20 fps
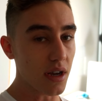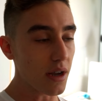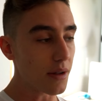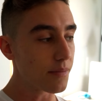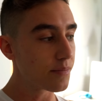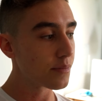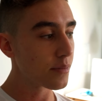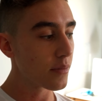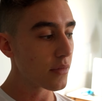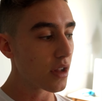to
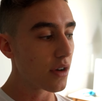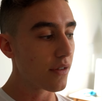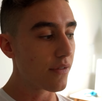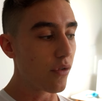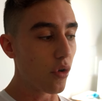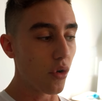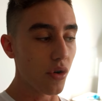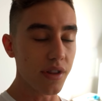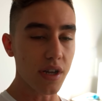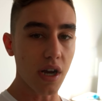
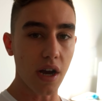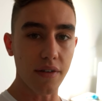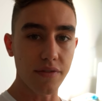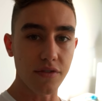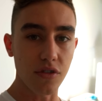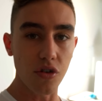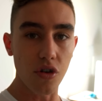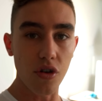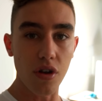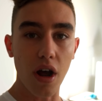4 in the
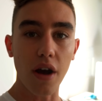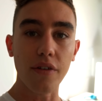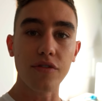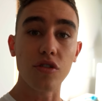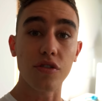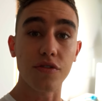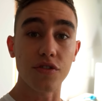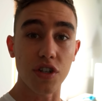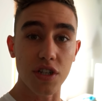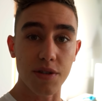afternoon
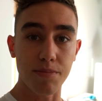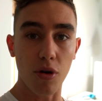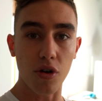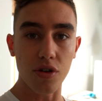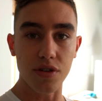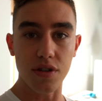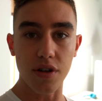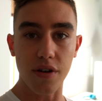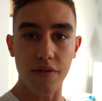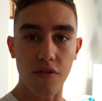after I've just
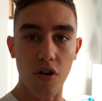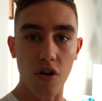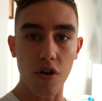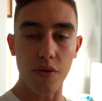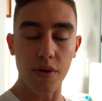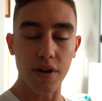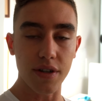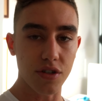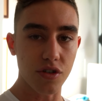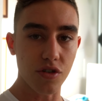posted a photo
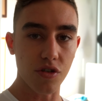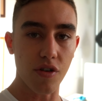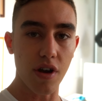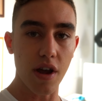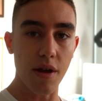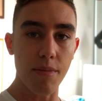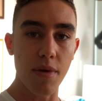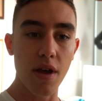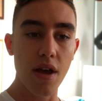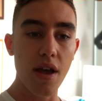on
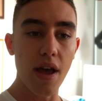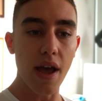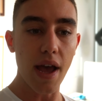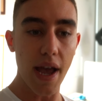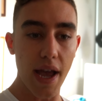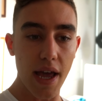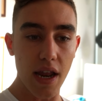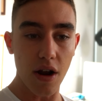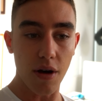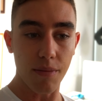Instagram
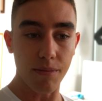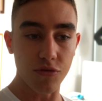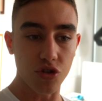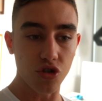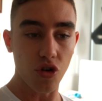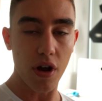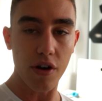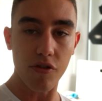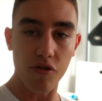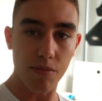and I'm
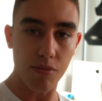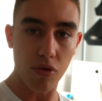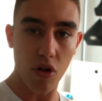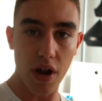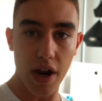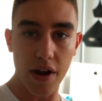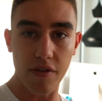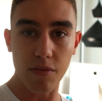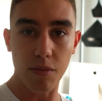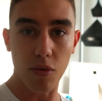trying to
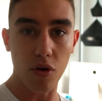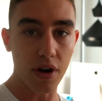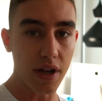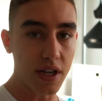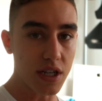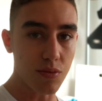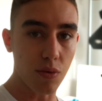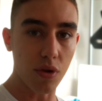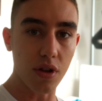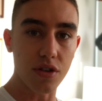reply to everybody
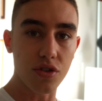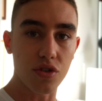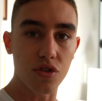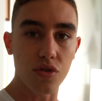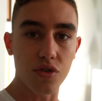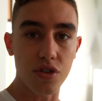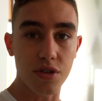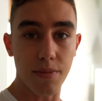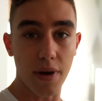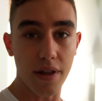as well as
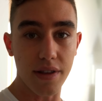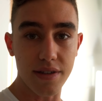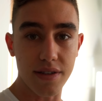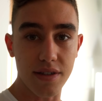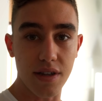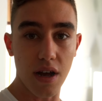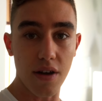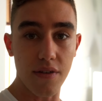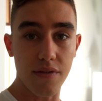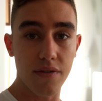do some other
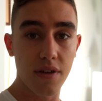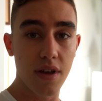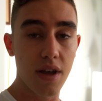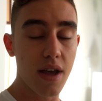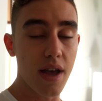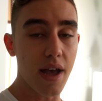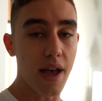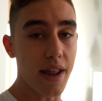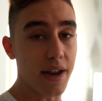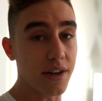stuff,
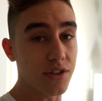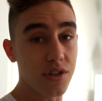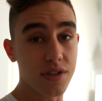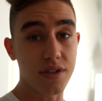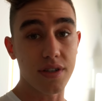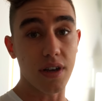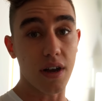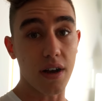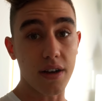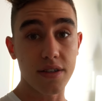and it
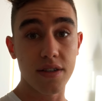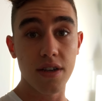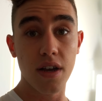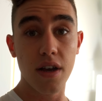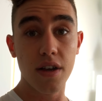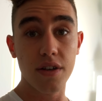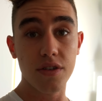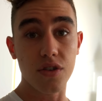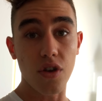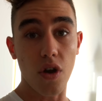just sucks.
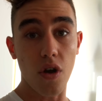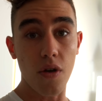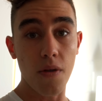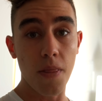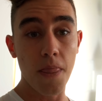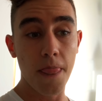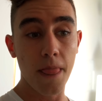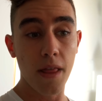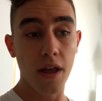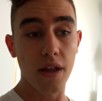So,
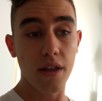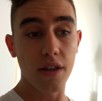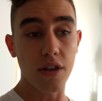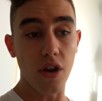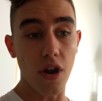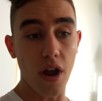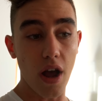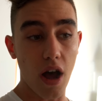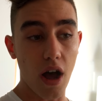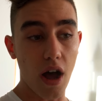
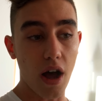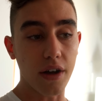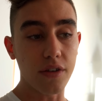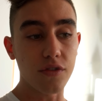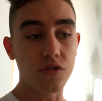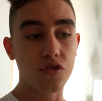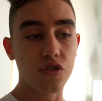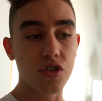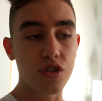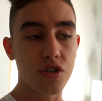you know, I
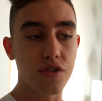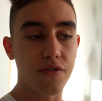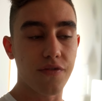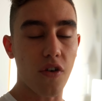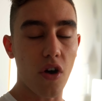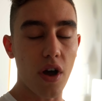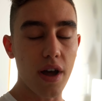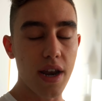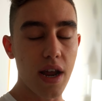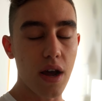just
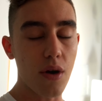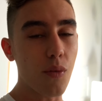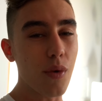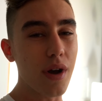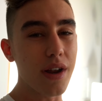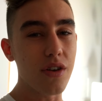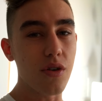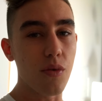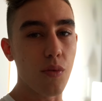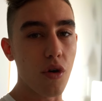find out
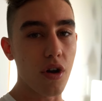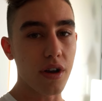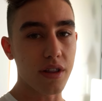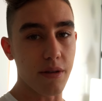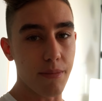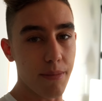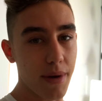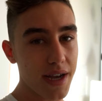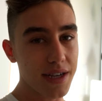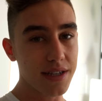when you work
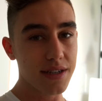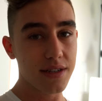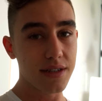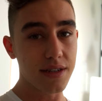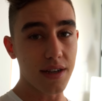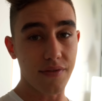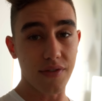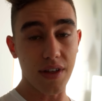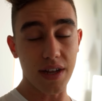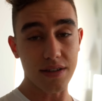the best.
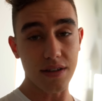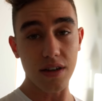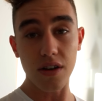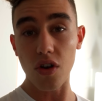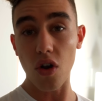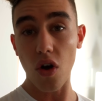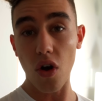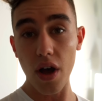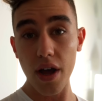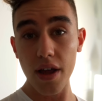That's at
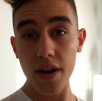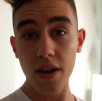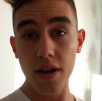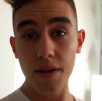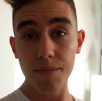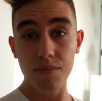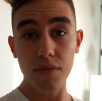night,